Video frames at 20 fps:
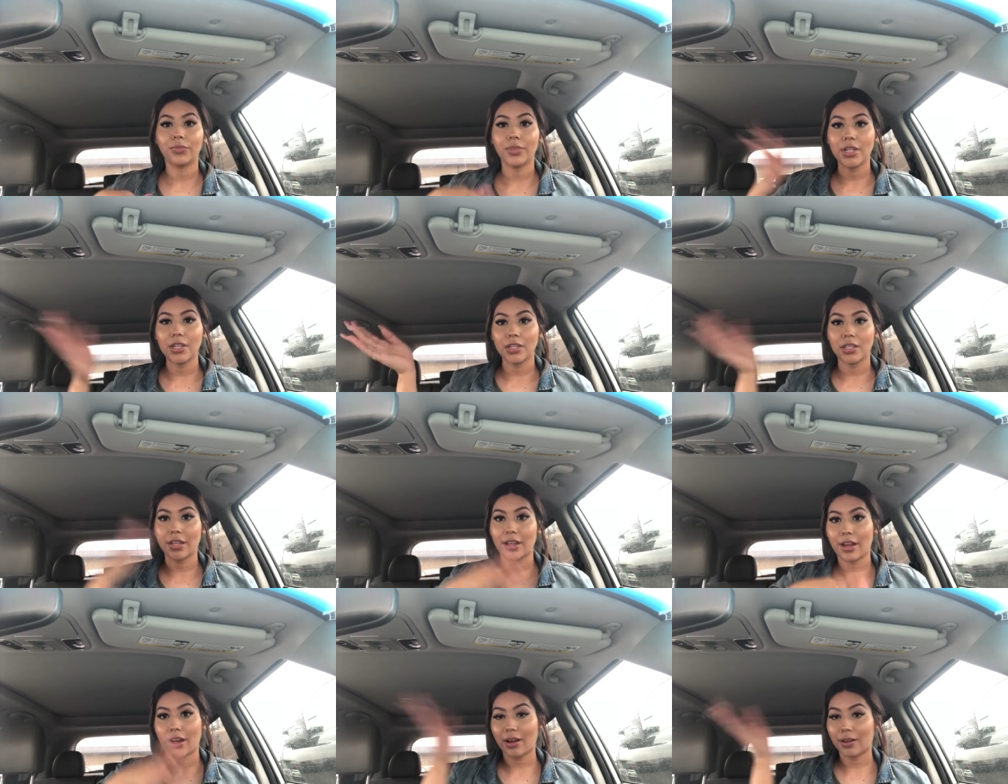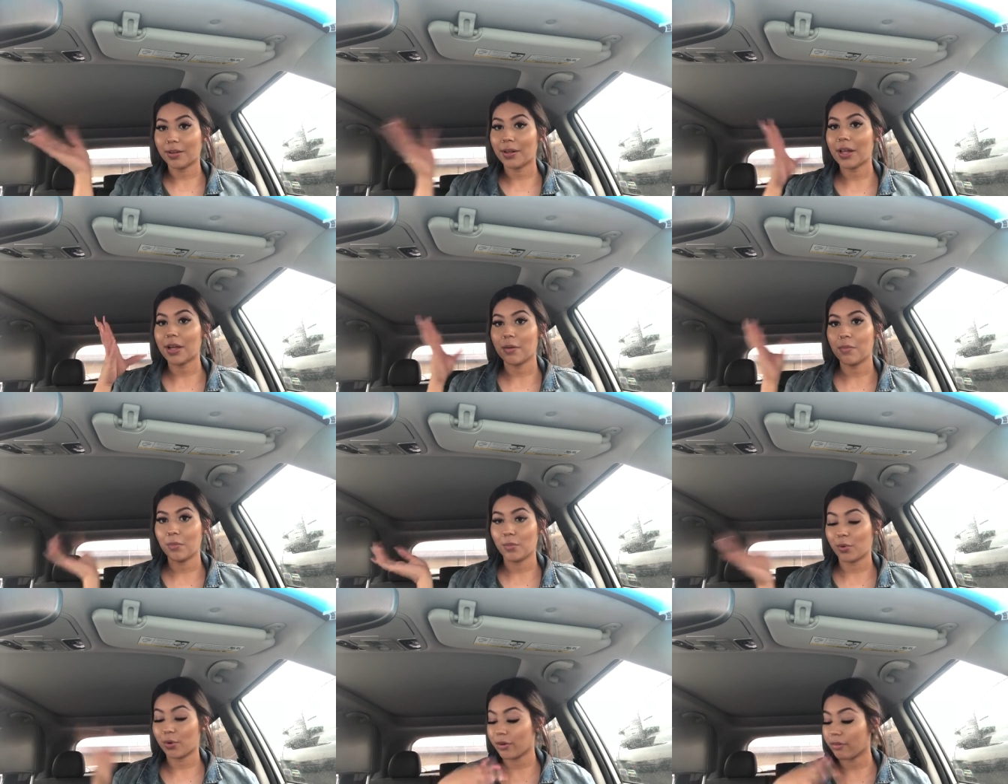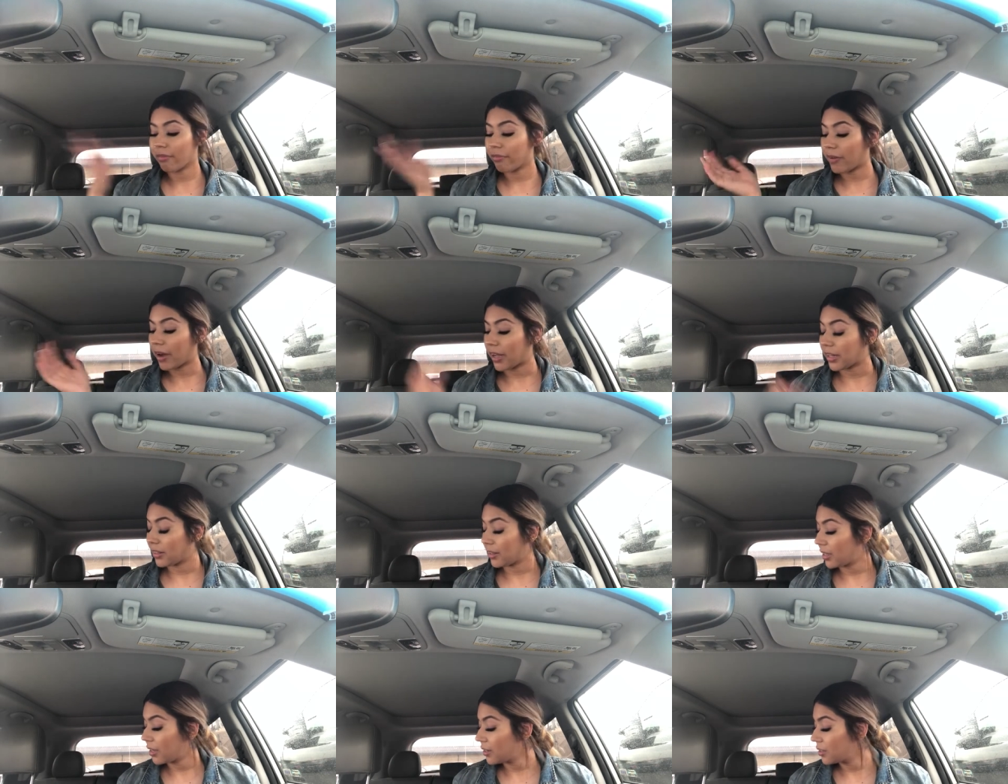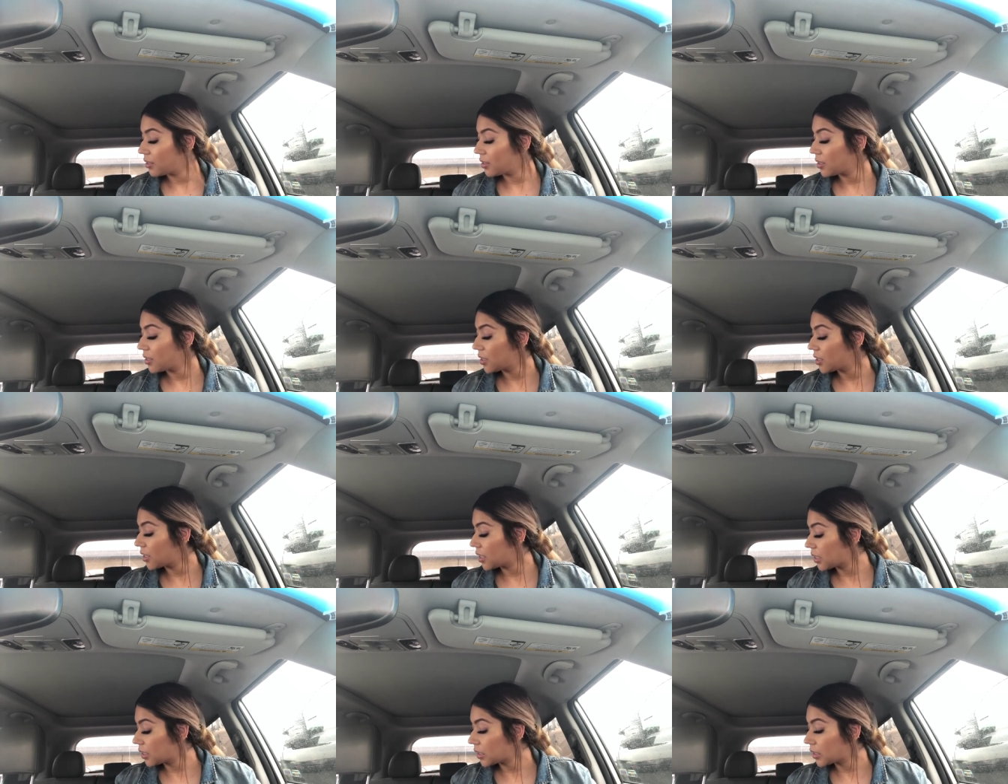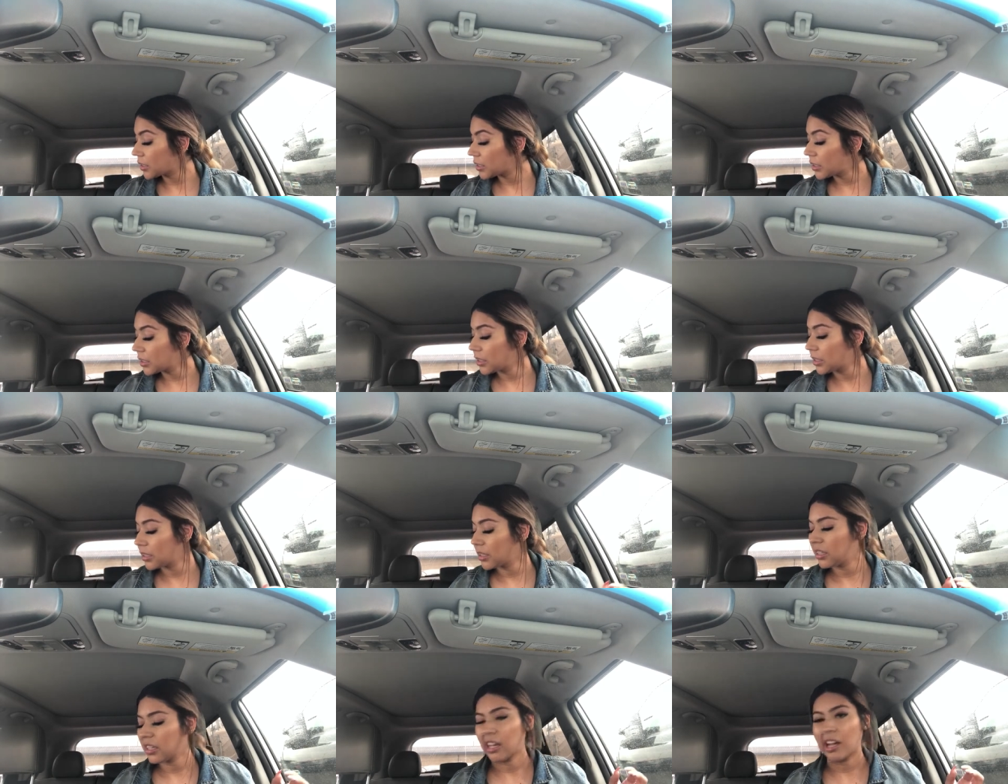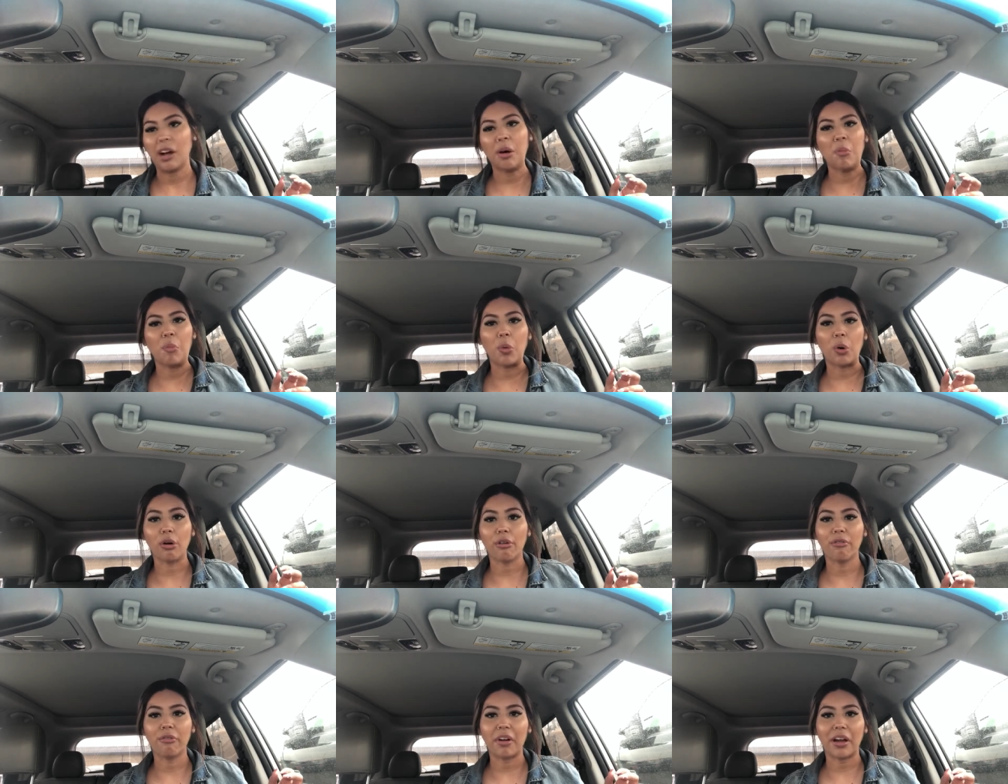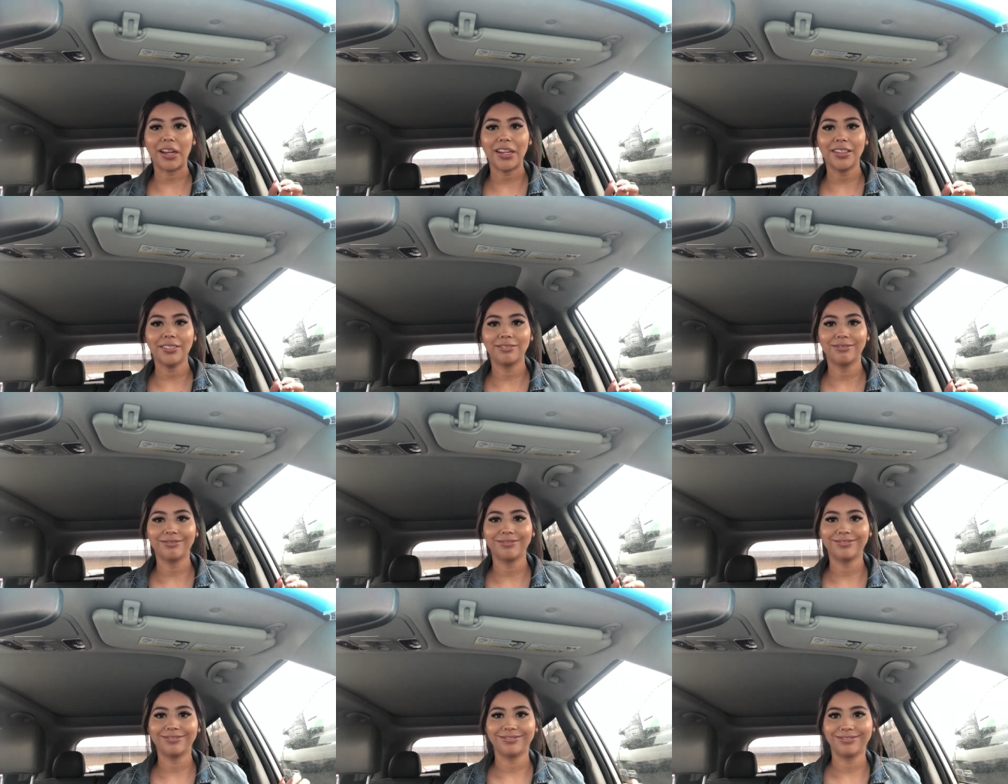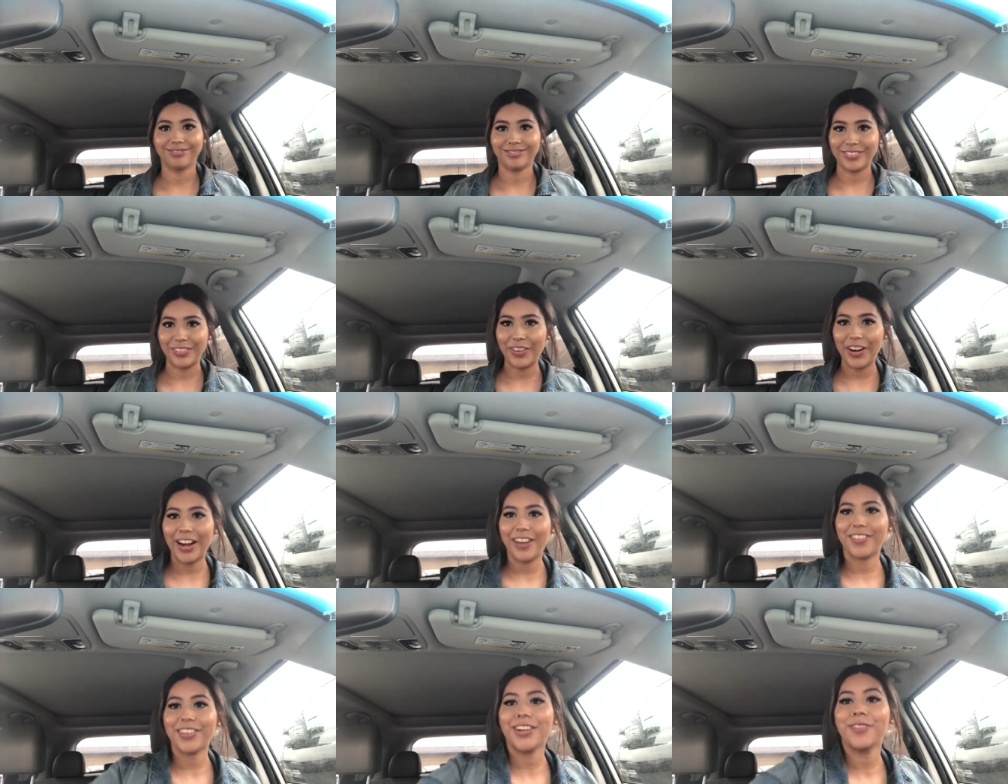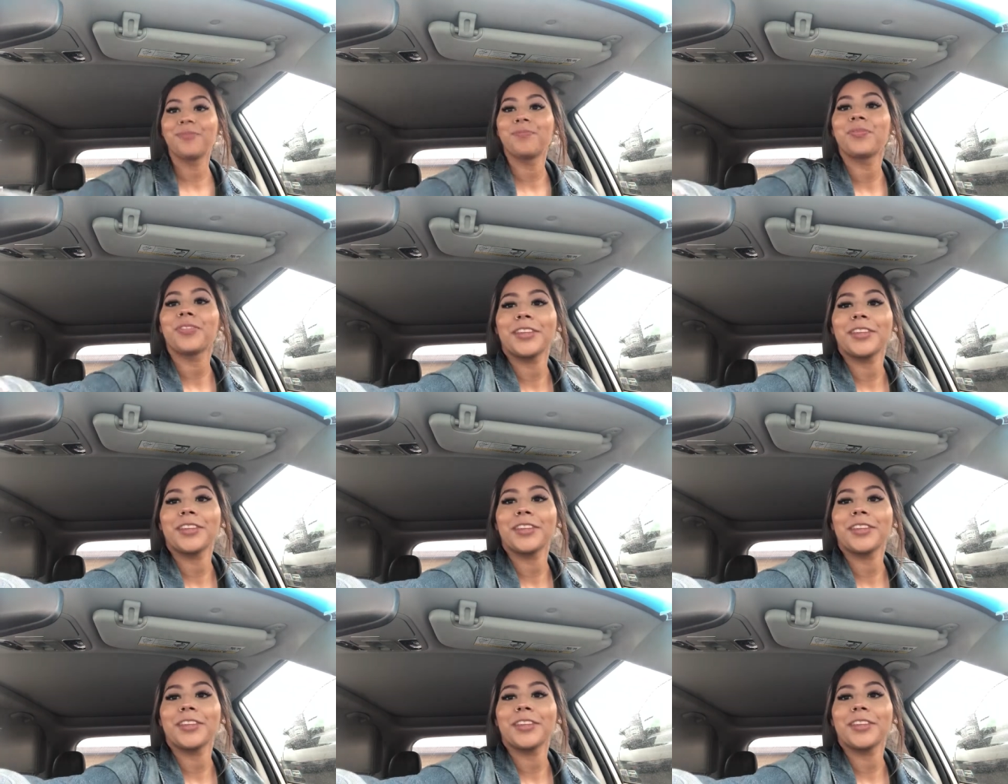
you see how like more fine that is? How more fine? Whatever.